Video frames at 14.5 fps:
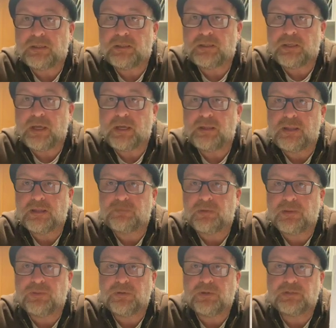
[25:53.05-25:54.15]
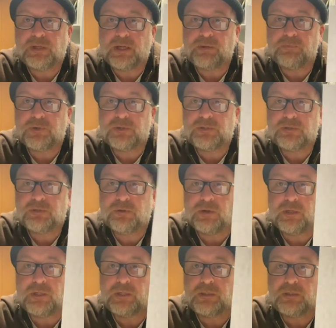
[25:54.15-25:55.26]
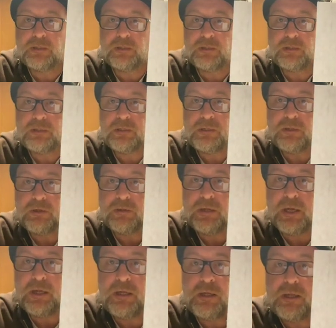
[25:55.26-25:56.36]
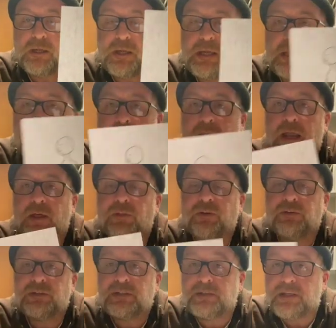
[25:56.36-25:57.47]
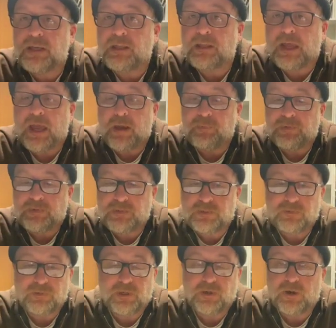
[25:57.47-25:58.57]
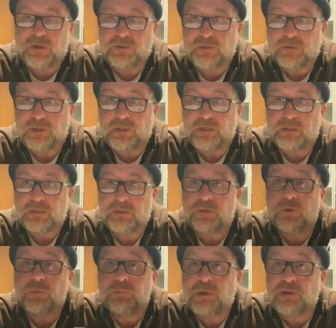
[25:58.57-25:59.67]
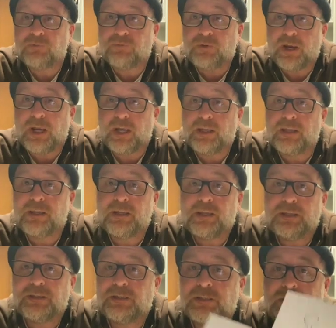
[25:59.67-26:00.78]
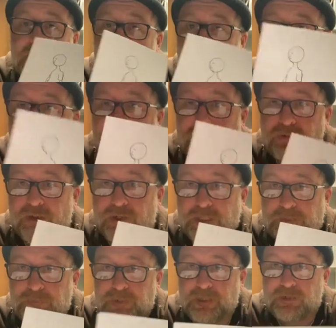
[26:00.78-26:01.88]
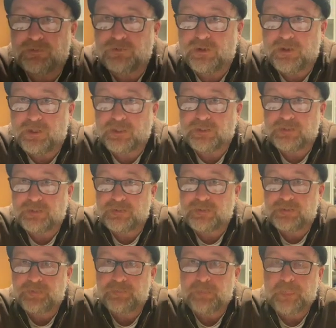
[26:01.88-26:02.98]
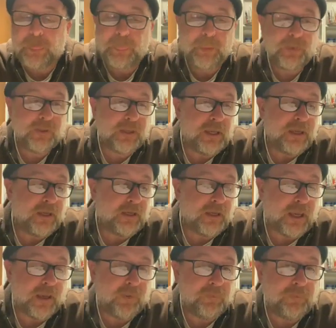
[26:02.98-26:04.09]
Okay? That's my 30-second person drawing. Okay? Now there's this thing that happens too in cartooning. Don't be afraid to just let your drawings be their drawings. Okay?